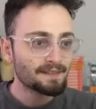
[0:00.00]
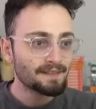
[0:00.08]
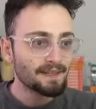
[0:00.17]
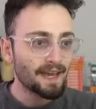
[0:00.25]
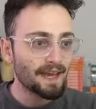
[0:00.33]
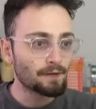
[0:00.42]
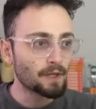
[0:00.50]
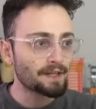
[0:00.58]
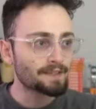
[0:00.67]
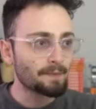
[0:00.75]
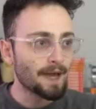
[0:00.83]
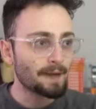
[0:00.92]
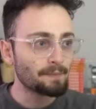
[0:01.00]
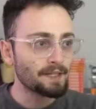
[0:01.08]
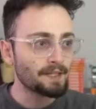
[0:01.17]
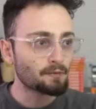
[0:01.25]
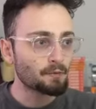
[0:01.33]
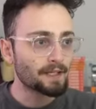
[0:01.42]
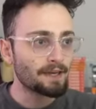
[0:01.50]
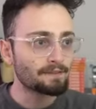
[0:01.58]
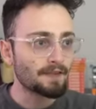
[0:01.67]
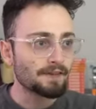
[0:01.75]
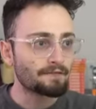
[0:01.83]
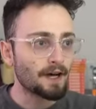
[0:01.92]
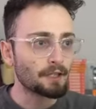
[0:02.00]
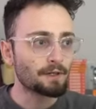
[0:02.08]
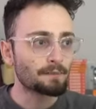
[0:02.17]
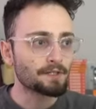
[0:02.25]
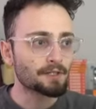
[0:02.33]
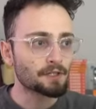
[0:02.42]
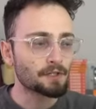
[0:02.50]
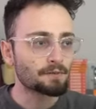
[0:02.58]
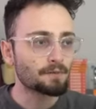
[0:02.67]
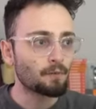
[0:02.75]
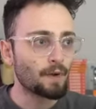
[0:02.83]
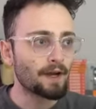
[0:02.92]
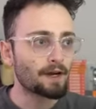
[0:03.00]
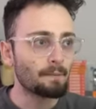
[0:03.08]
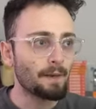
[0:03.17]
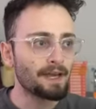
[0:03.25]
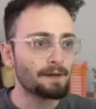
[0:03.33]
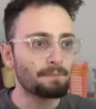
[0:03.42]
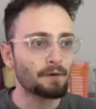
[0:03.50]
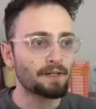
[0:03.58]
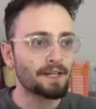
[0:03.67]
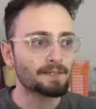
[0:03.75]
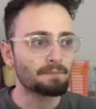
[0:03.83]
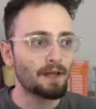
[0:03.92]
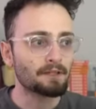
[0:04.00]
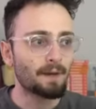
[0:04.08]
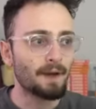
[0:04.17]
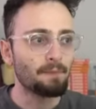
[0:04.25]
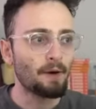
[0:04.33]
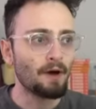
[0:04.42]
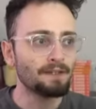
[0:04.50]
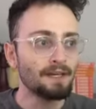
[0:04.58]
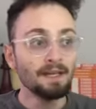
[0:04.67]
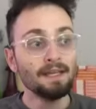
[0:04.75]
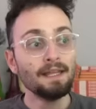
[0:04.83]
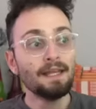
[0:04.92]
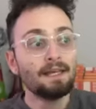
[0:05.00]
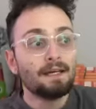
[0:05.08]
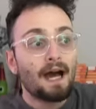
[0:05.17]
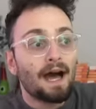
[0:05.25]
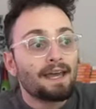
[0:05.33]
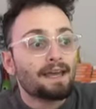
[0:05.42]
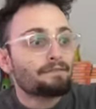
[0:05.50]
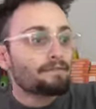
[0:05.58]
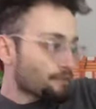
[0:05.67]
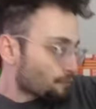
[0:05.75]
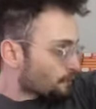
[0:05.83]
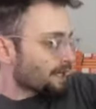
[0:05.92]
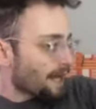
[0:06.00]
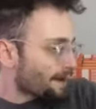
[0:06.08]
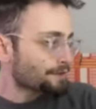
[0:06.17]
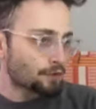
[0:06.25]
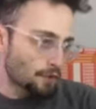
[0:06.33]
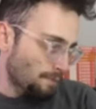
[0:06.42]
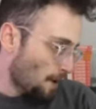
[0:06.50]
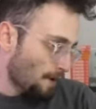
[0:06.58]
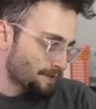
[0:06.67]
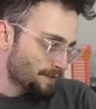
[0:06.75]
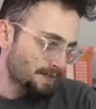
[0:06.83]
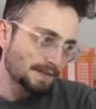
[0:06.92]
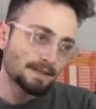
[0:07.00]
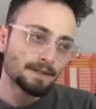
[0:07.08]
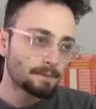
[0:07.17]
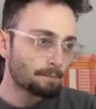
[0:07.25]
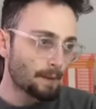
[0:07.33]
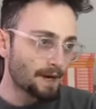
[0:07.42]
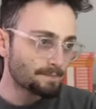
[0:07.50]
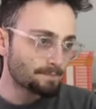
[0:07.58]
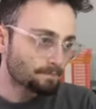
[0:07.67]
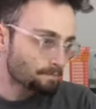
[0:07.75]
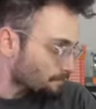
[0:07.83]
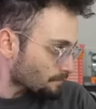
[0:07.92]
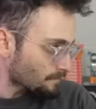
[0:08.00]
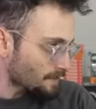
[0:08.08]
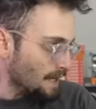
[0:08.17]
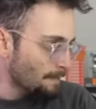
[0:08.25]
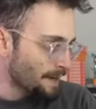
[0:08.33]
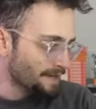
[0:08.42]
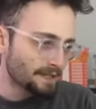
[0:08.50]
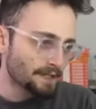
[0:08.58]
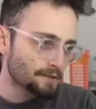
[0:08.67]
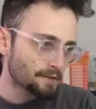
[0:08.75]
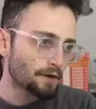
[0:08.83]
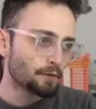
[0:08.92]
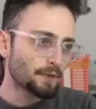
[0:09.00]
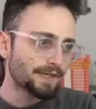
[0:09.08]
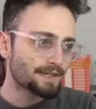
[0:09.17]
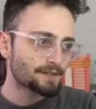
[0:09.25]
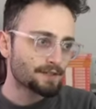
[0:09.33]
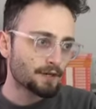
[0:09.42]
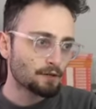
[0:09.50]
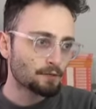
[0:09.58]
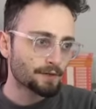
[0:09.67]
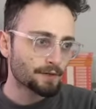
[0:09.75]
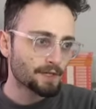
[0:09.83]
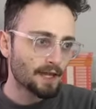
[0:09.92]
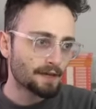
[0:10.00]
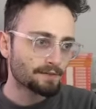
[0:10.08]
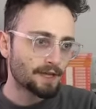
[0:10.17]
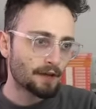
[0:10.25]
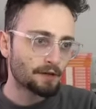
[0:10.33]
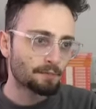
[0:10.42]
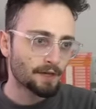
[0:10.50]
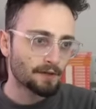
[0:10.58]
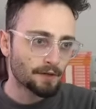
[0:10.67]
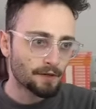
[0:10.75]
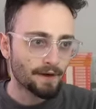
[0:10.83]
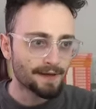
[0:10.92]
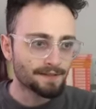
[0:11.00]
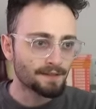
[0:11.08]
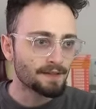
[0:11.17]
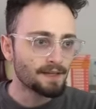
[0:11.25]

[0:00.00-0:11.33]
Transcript: And what ends up happening is we get to the following position, where my opponent has blocked my pawn. I have 3 extra pawns, but my king is very weak, so there's a lot of counterplay on the horizon.